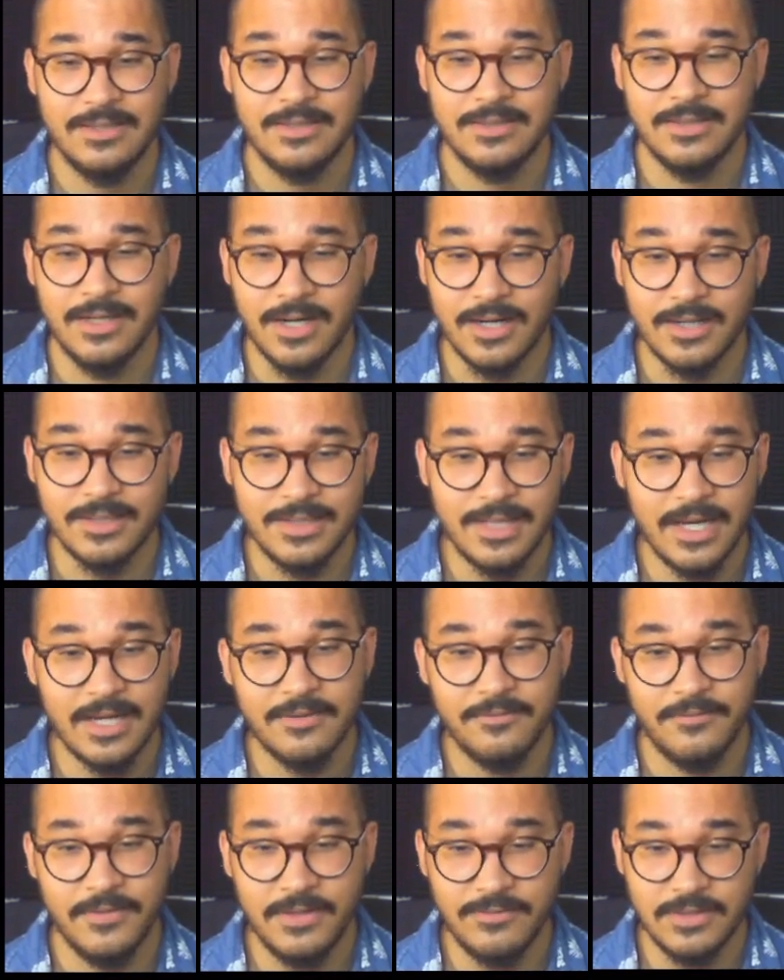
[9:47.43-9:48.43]
Dark
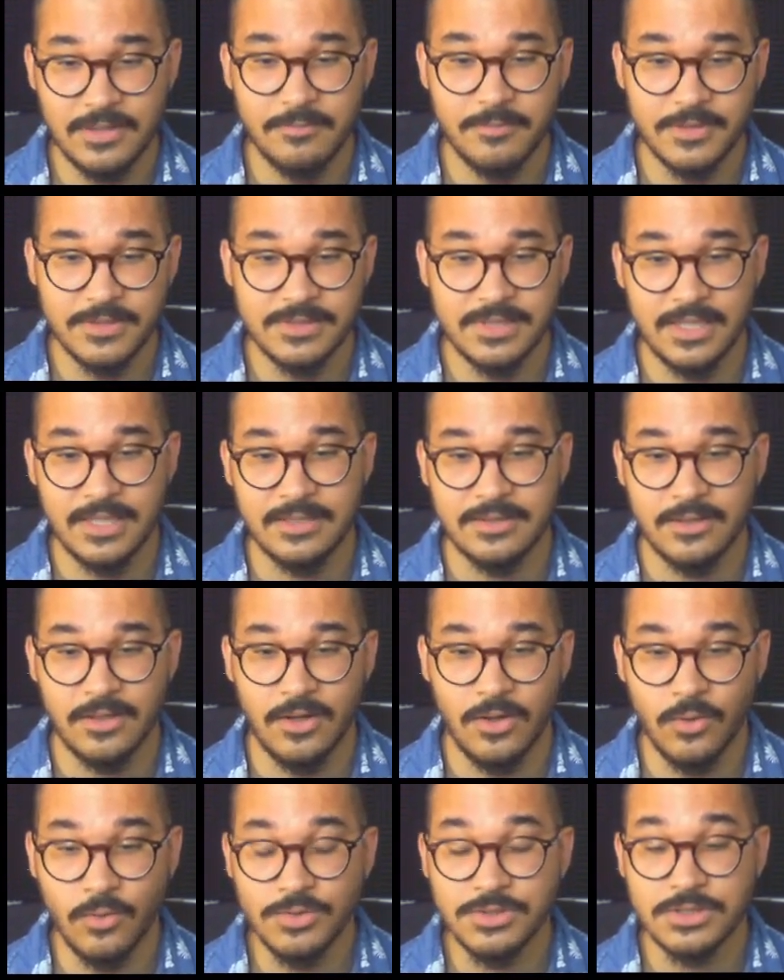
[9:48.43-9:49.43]
Attack 15%,
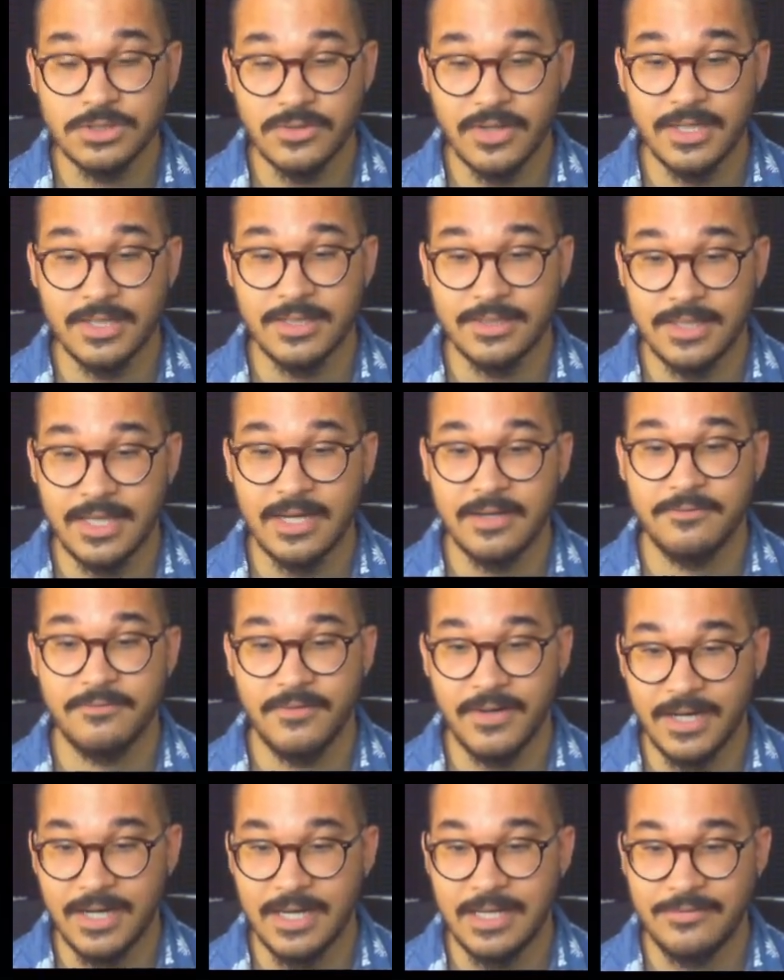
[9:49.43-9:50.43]
Own Strike Attack
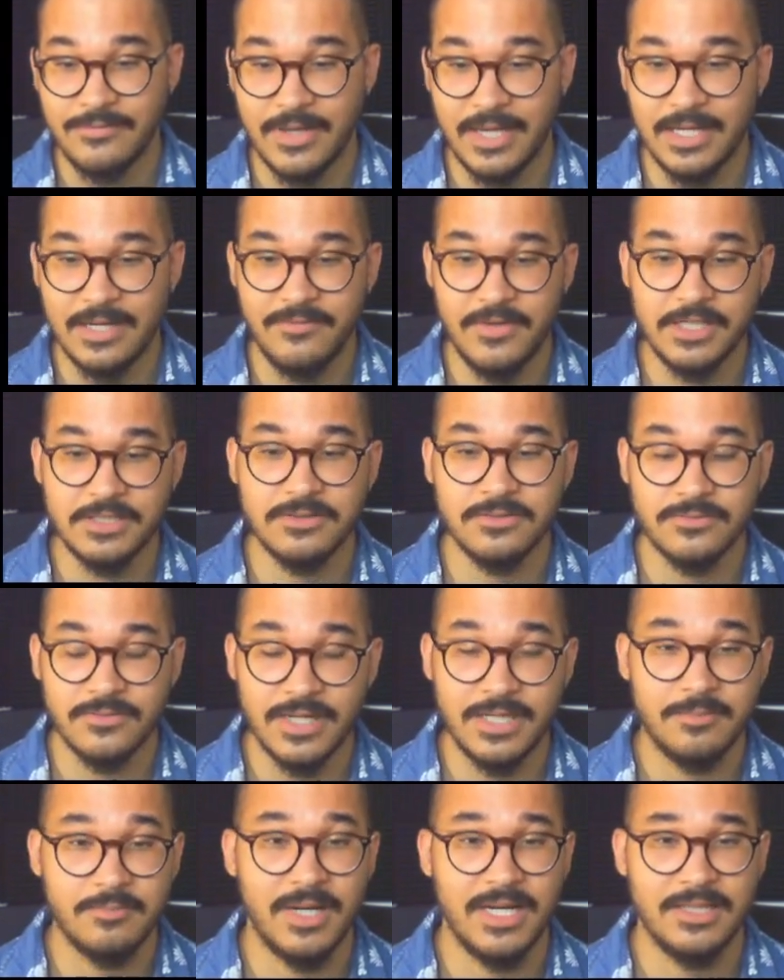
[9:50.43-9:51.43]
5, and Evasion
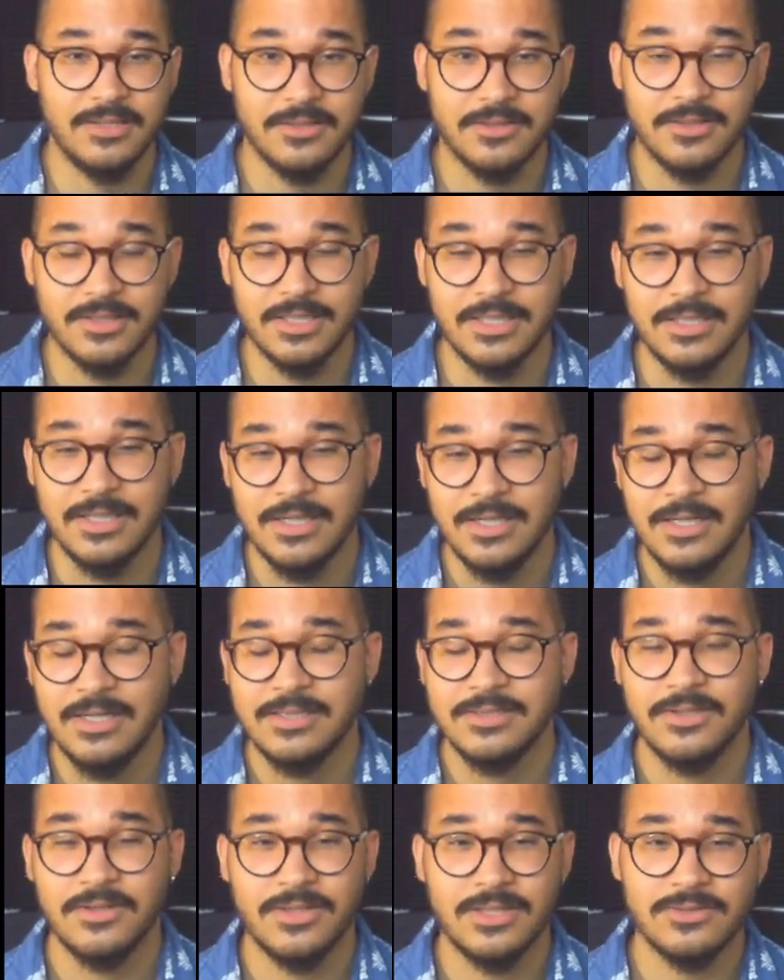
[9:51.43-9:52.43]
Rate by 30.
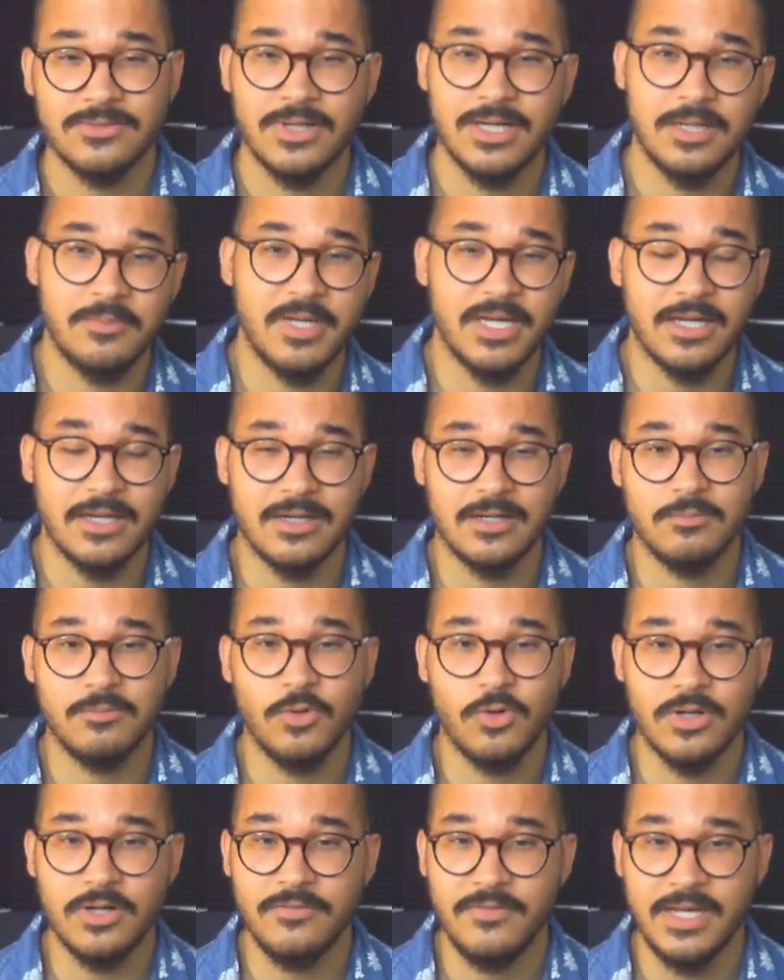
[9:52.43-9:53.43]
So they're trying to make her
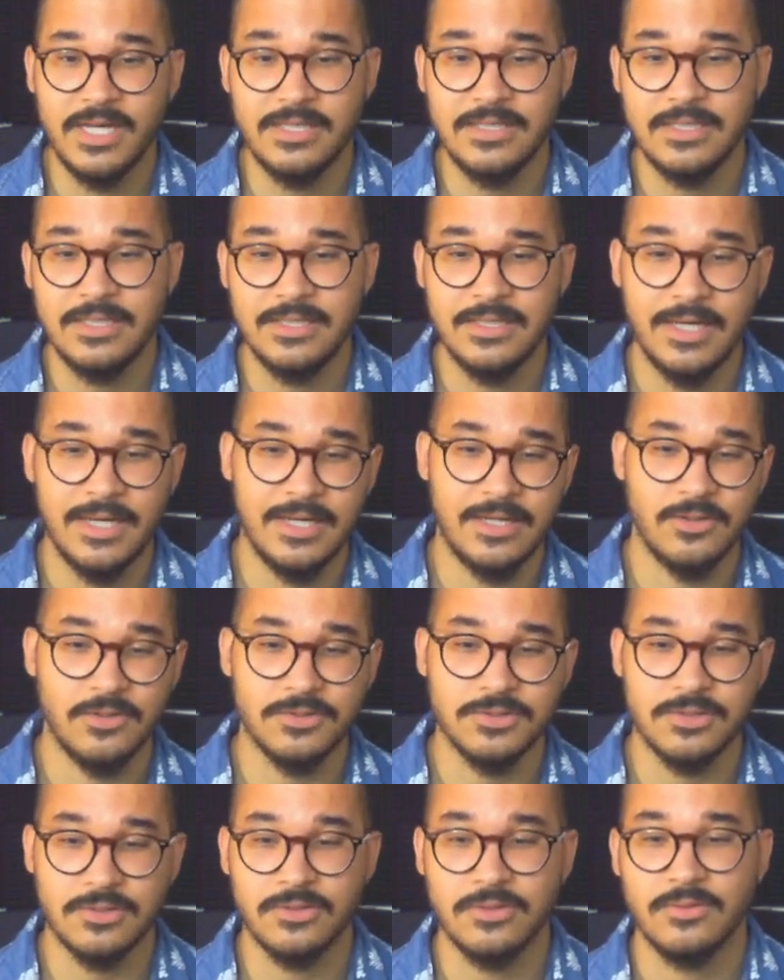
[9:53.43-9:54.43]
more evadey and
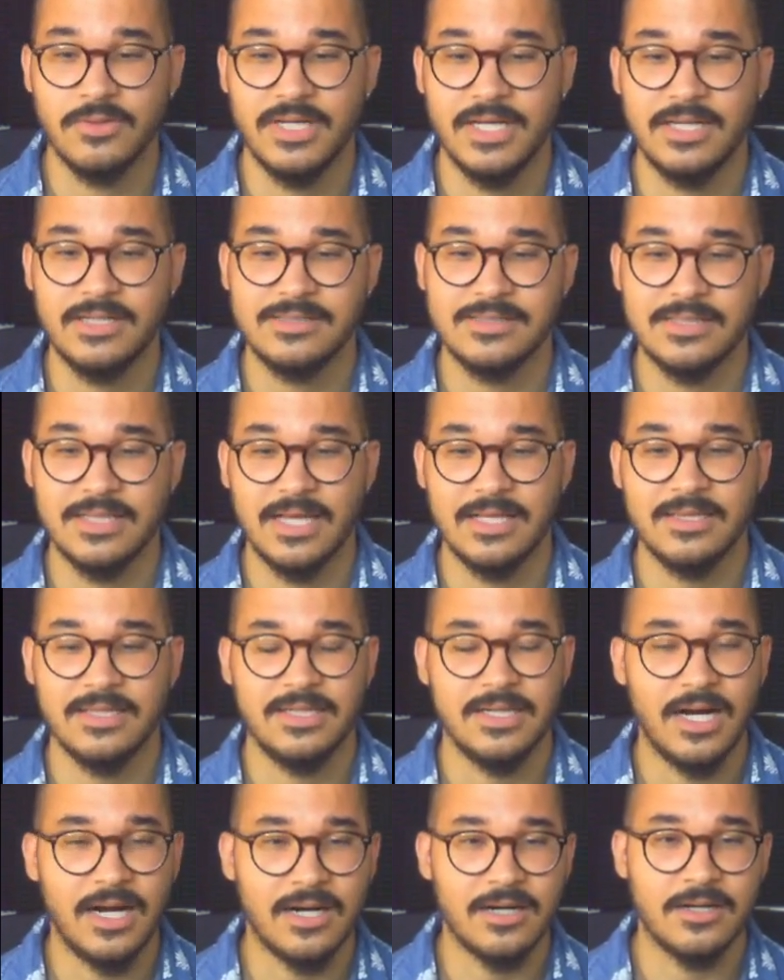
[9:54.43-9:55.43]
also hit
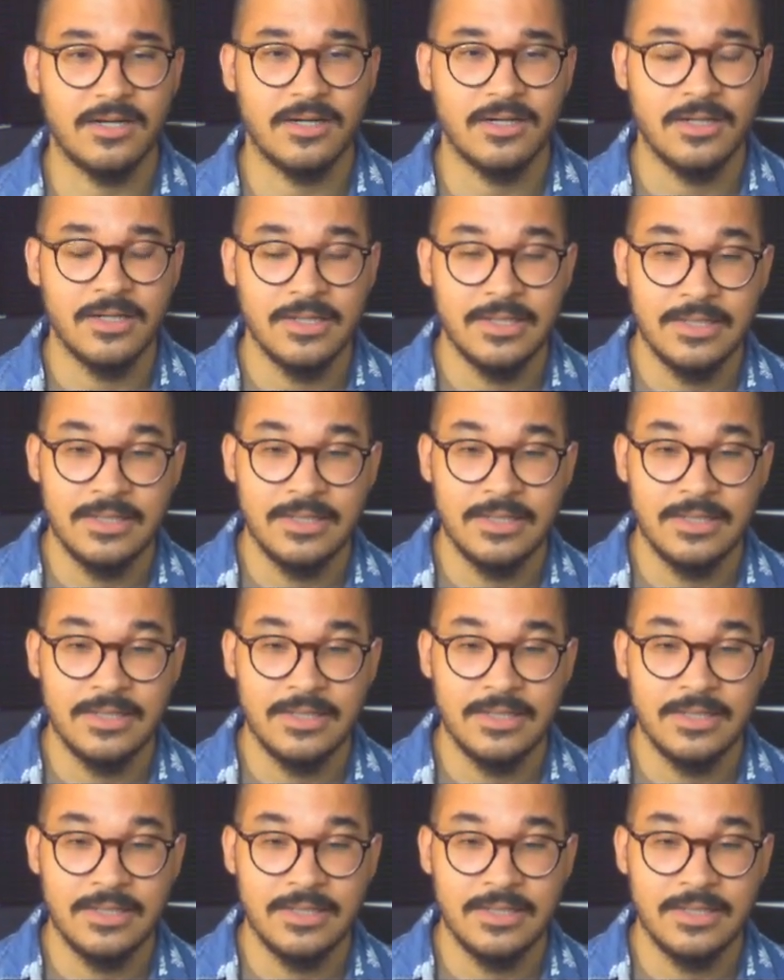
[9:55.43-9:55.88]
slightly harder.